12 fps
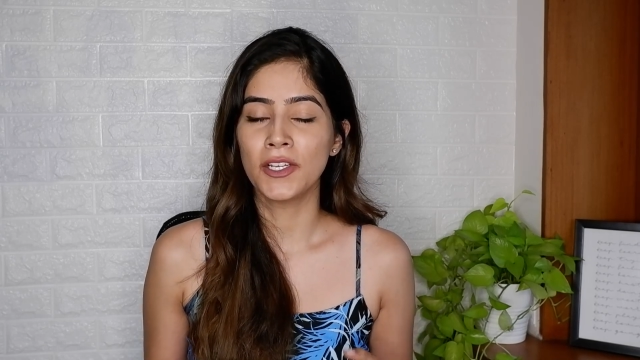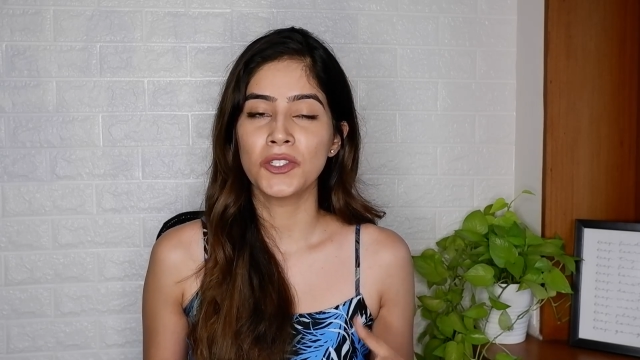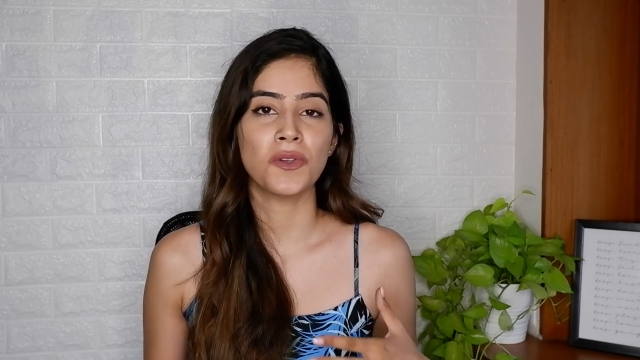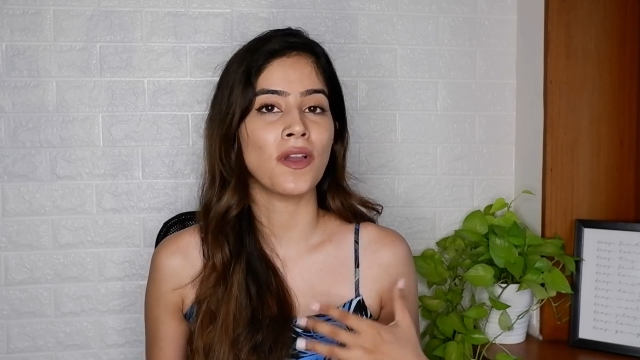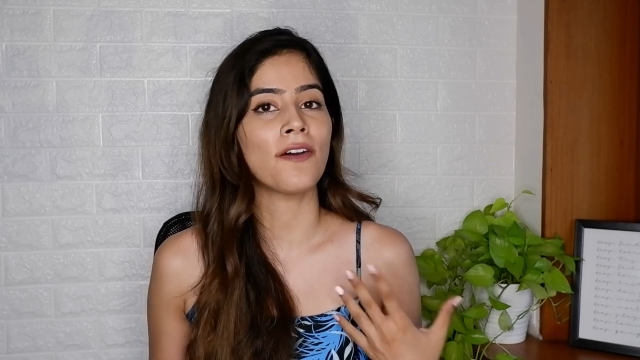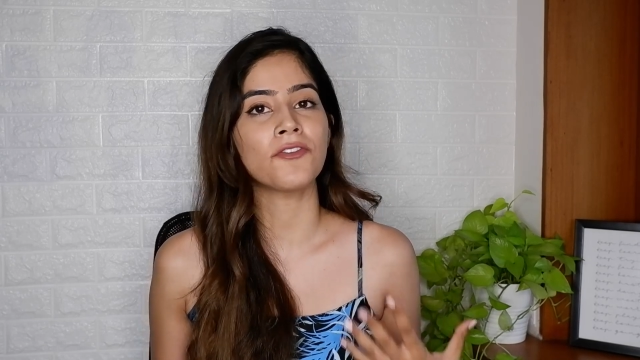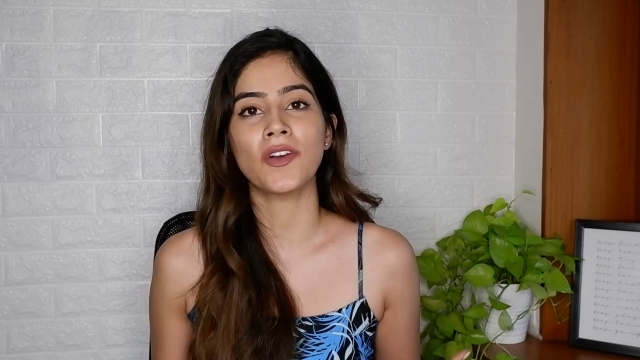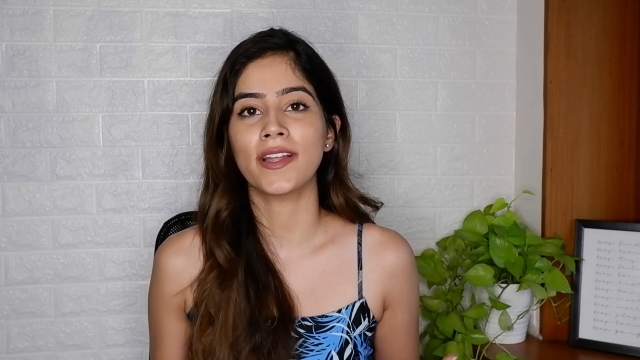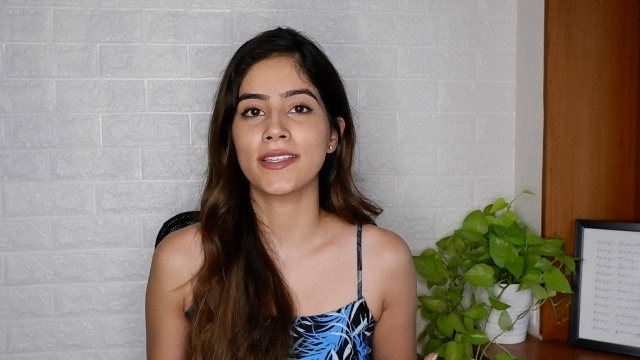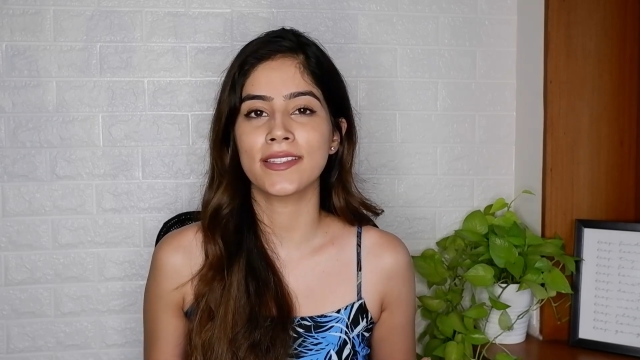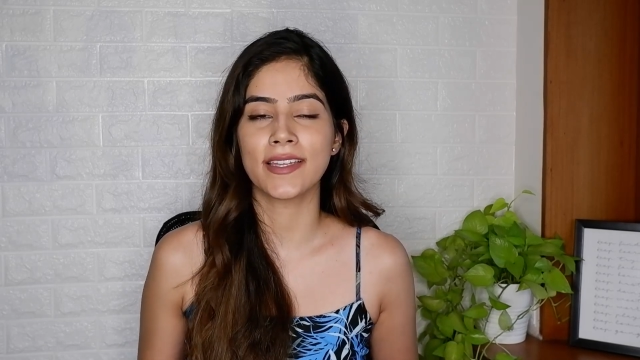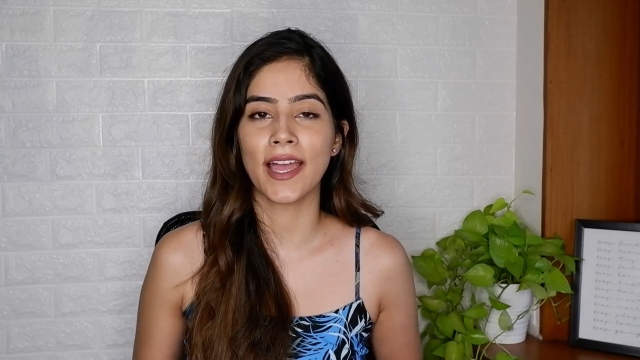So you have to
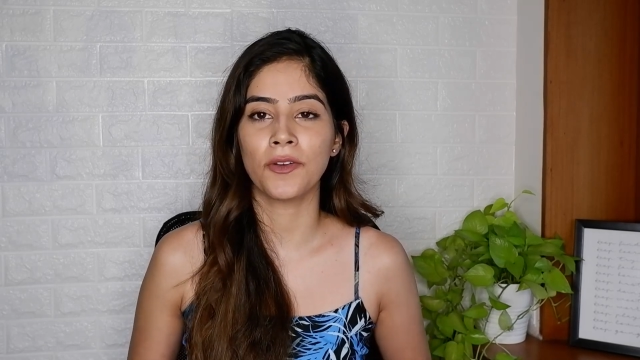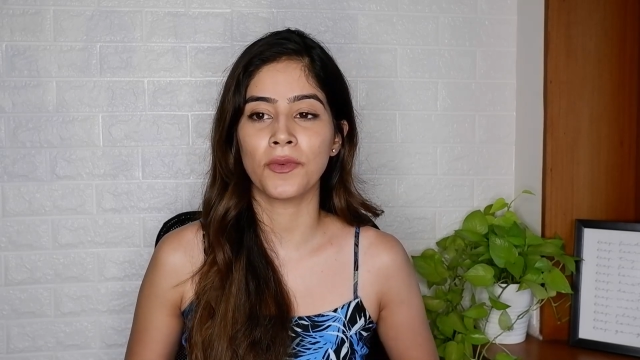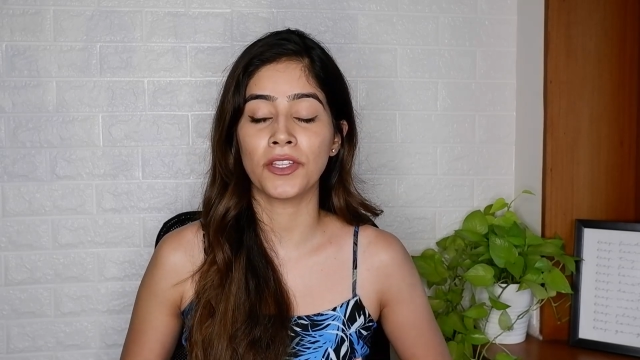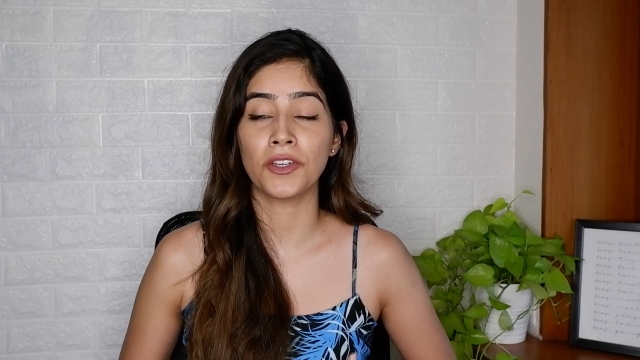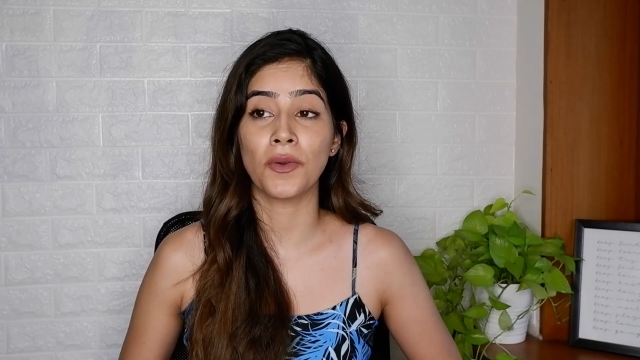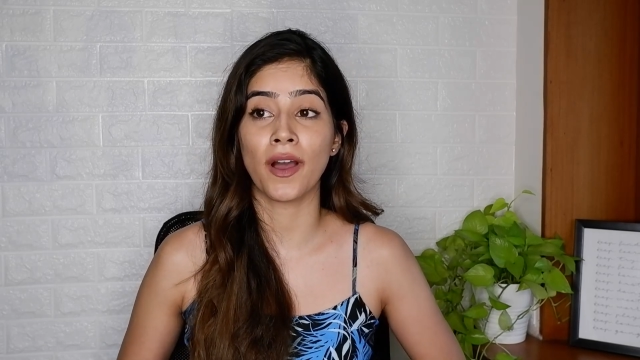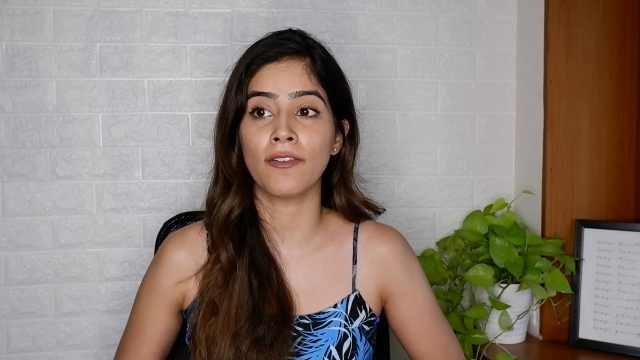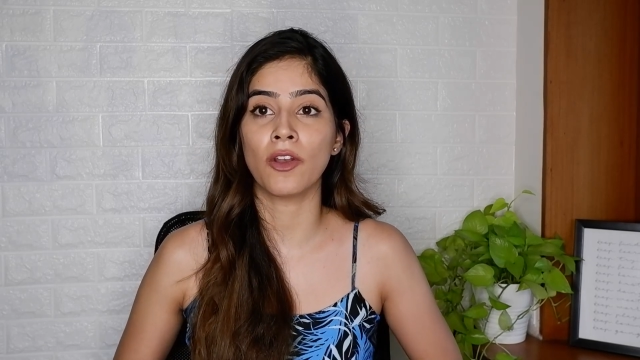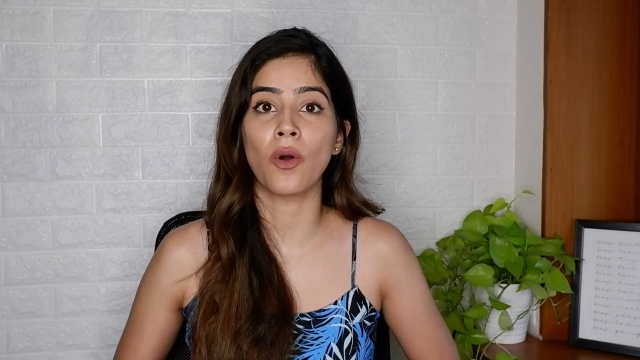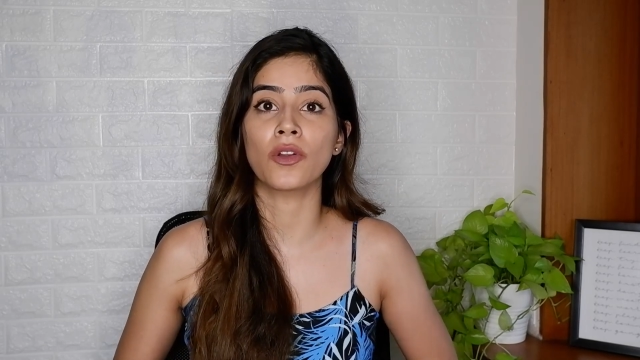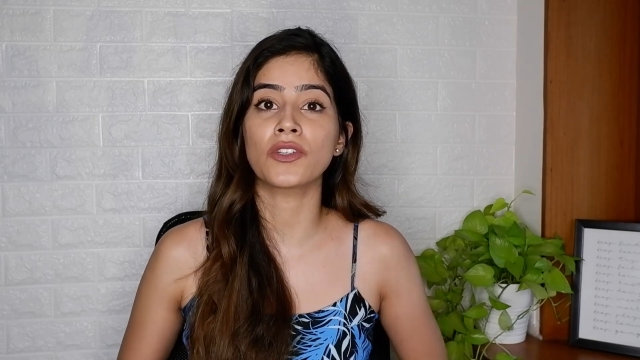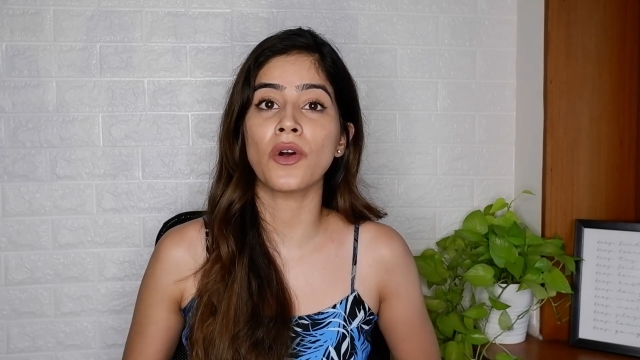understand whether you have a
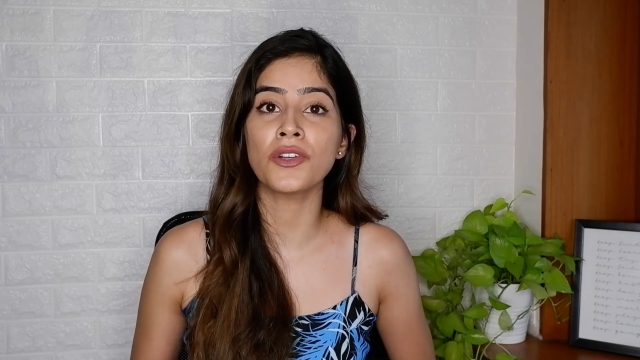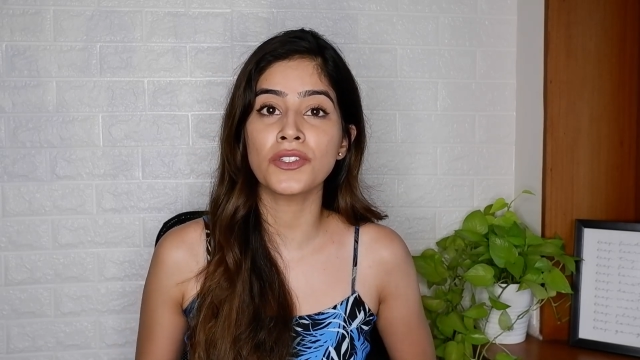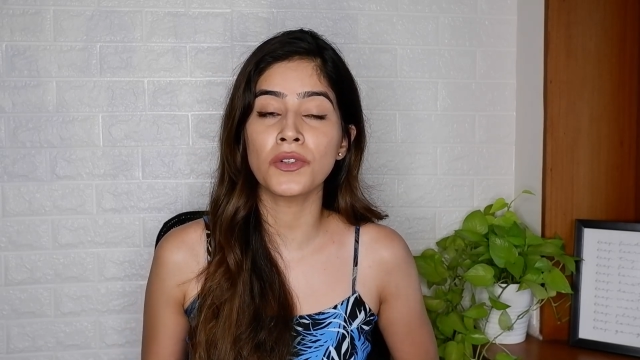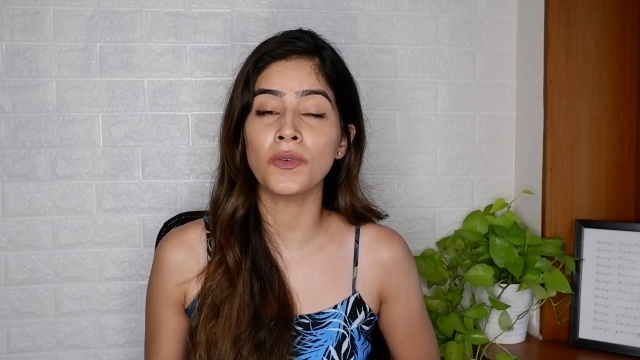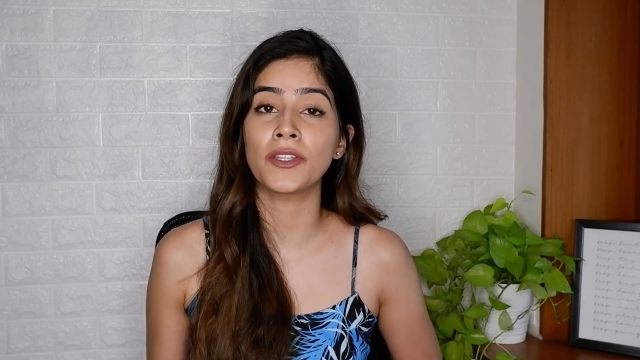long torso,